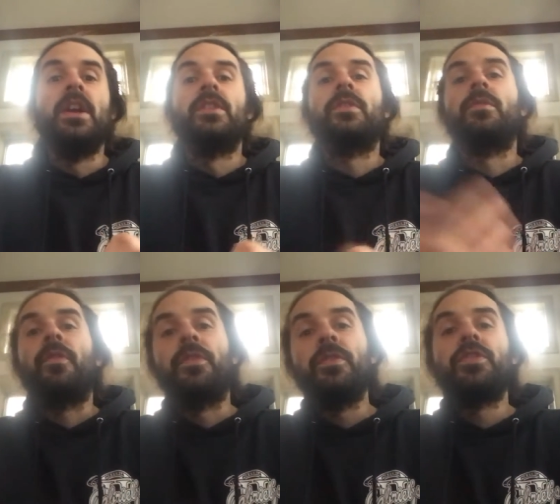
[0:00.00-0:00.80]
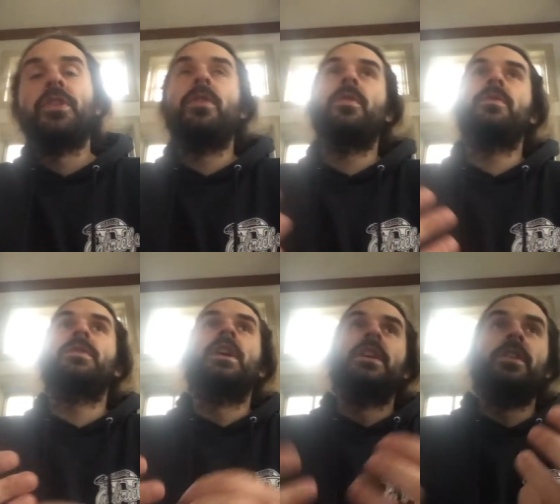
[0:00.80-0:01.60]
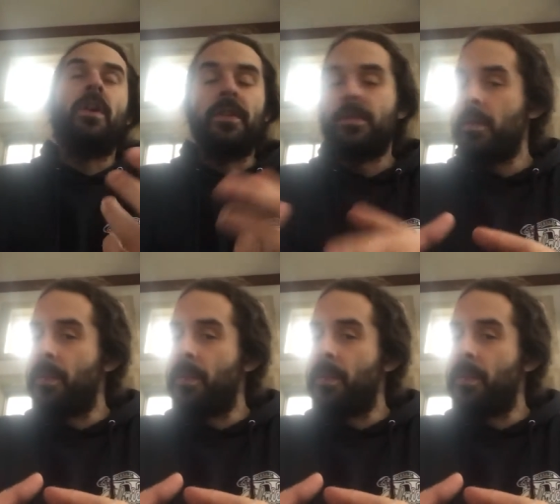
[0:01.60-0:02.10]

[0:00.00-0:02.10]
So there were a few shows, you know, and these were